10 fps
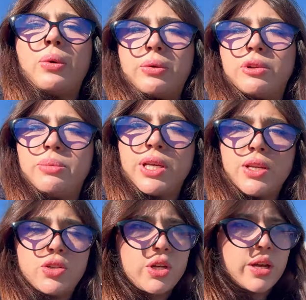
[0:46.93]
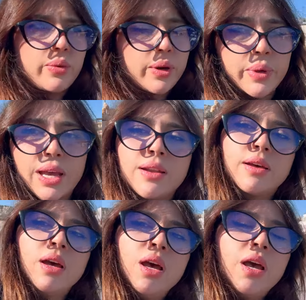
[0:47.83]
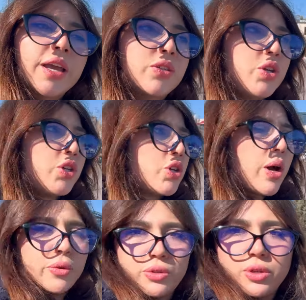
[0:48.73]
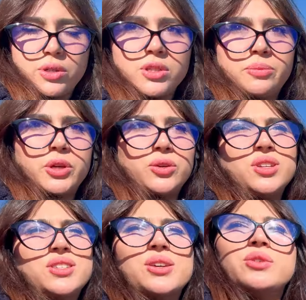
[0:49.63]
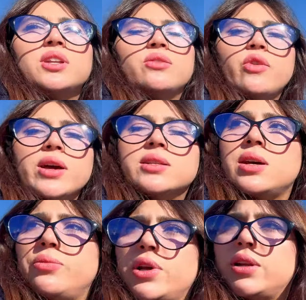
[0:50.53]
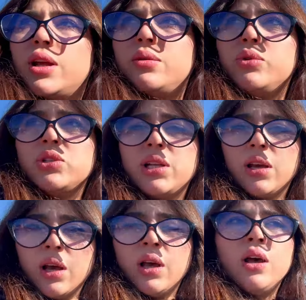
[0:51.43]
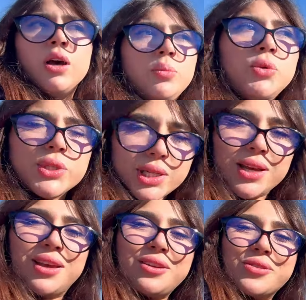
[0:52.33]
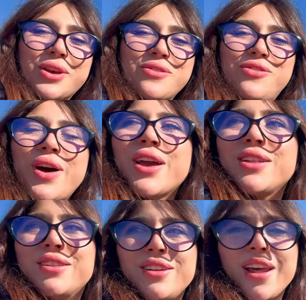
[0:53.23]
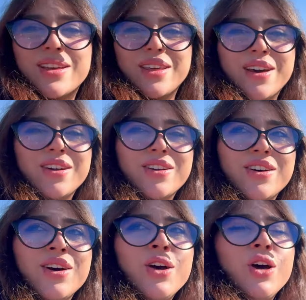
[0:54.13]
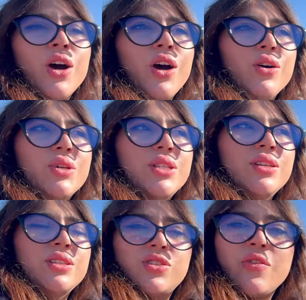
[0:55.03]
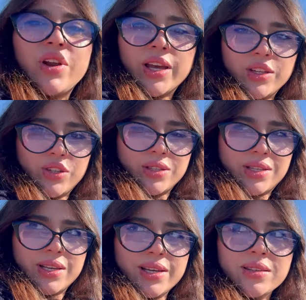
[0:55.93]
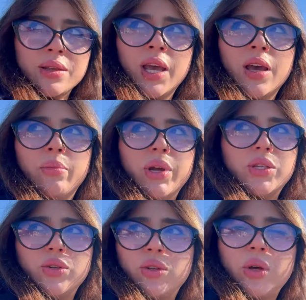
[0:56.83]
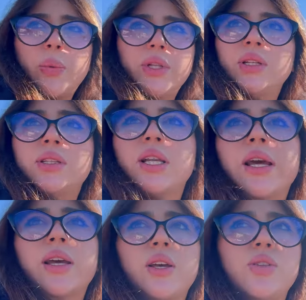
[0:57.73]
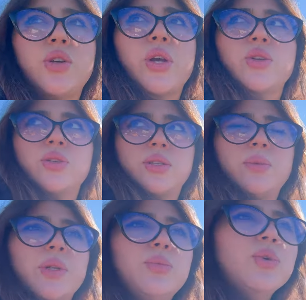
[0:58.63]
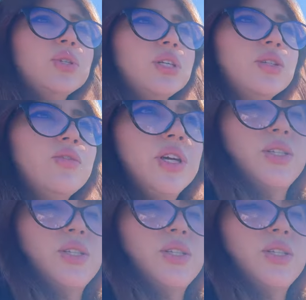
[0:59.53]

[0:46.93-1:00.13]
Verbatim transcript: So now we will be checking where we can uh, exchange our dollars because uh, we didn't find somewhere near. Mostly mostly here you can find like they are uh, uh, what's this travel agencies but you, we didn't see like exchange or something but mostly